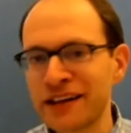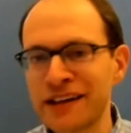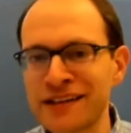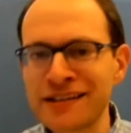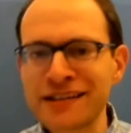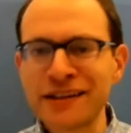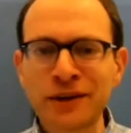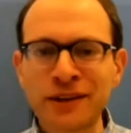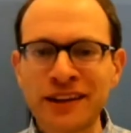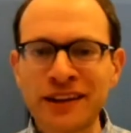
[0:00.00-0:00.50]
of the
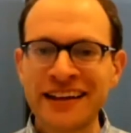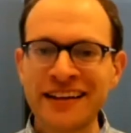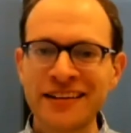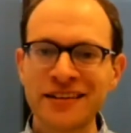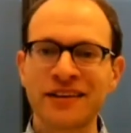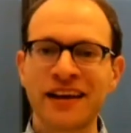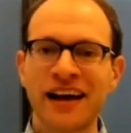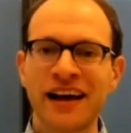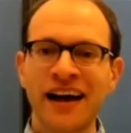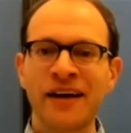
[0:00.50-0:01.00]
slow
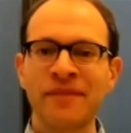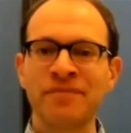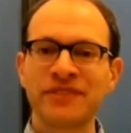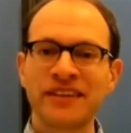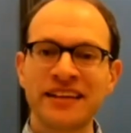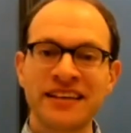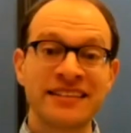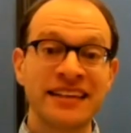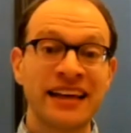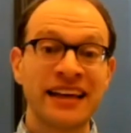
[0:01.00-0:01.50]
things
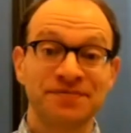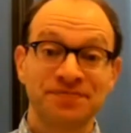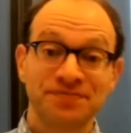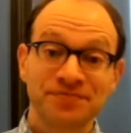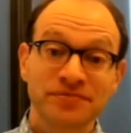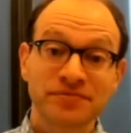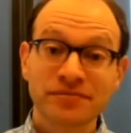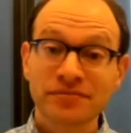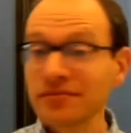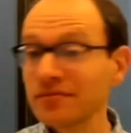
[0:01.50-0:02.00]
is that
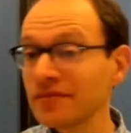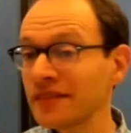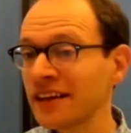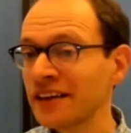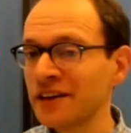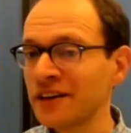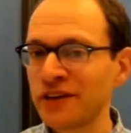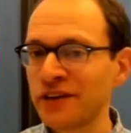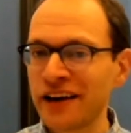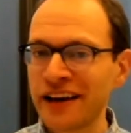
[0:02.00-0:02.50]

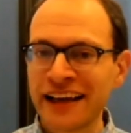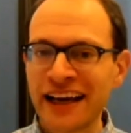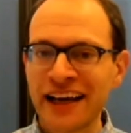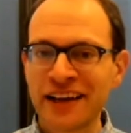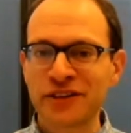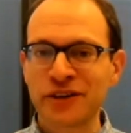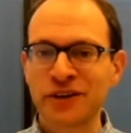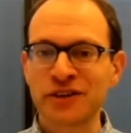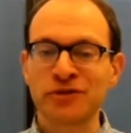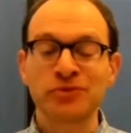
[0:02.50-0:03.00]
ovarian
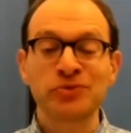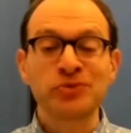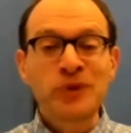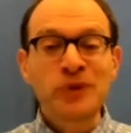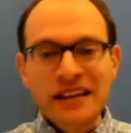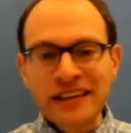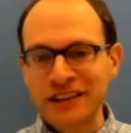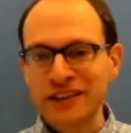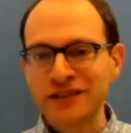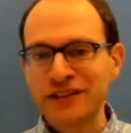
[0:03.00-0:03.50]
cancer is
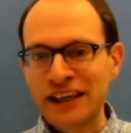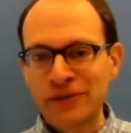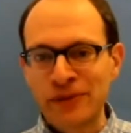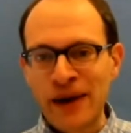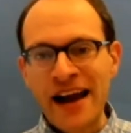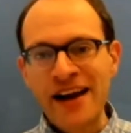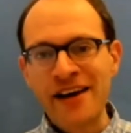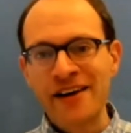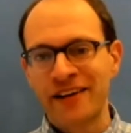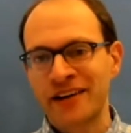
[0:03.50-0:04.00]
relatively
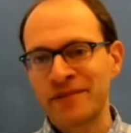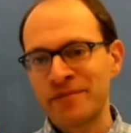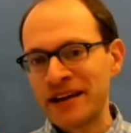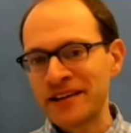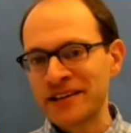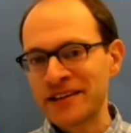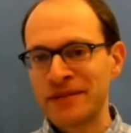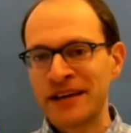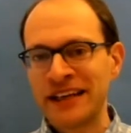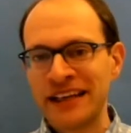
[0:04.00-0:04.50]
rare
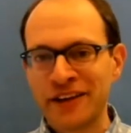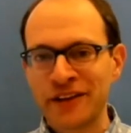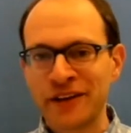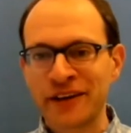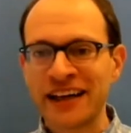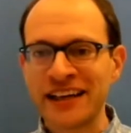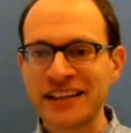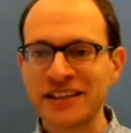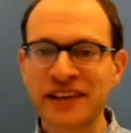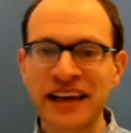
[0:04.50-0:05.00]
compared to many other
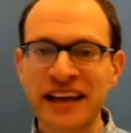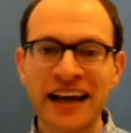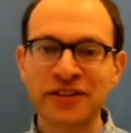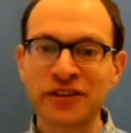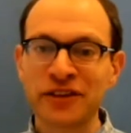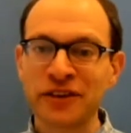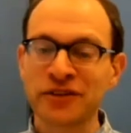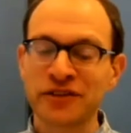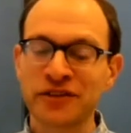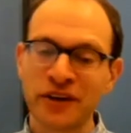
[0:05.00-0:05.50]
kinds of
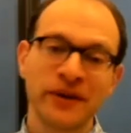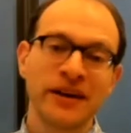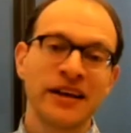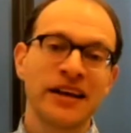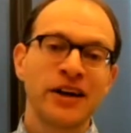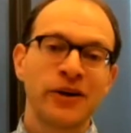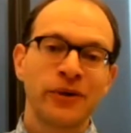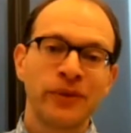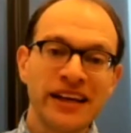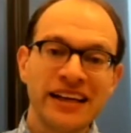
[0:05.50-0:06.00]
cancer. So
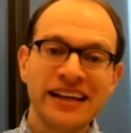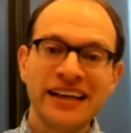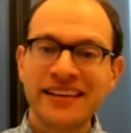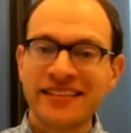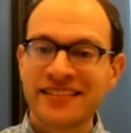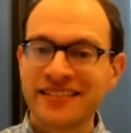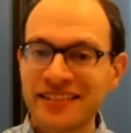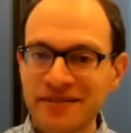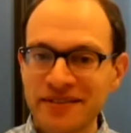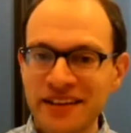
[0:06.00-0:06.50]
we need
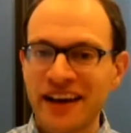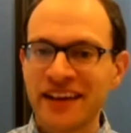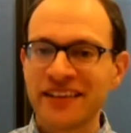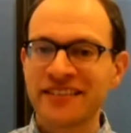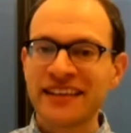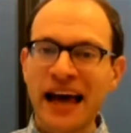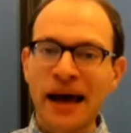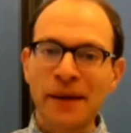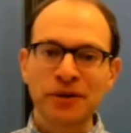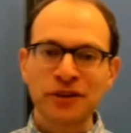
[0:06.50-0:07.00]

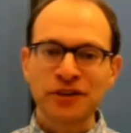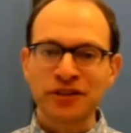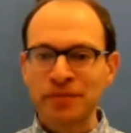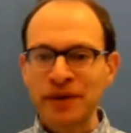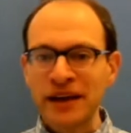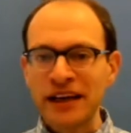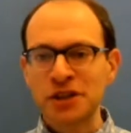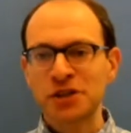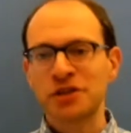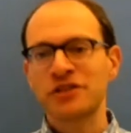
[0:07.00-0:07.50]
samples from
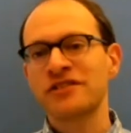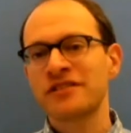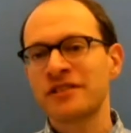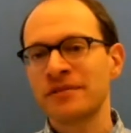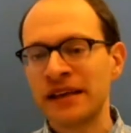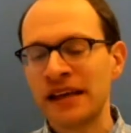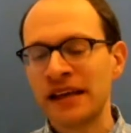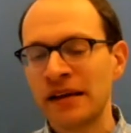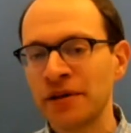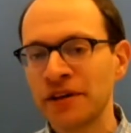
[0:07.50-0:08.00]
patients to
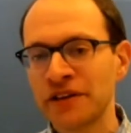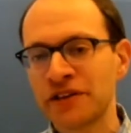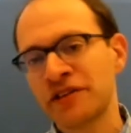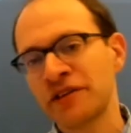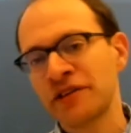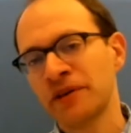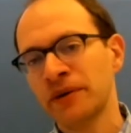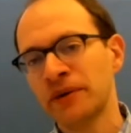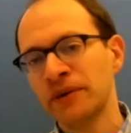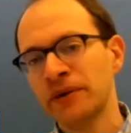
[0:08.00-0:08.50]
be able
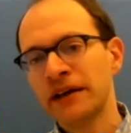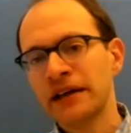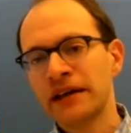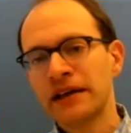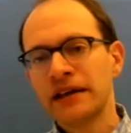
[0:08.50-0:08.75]
to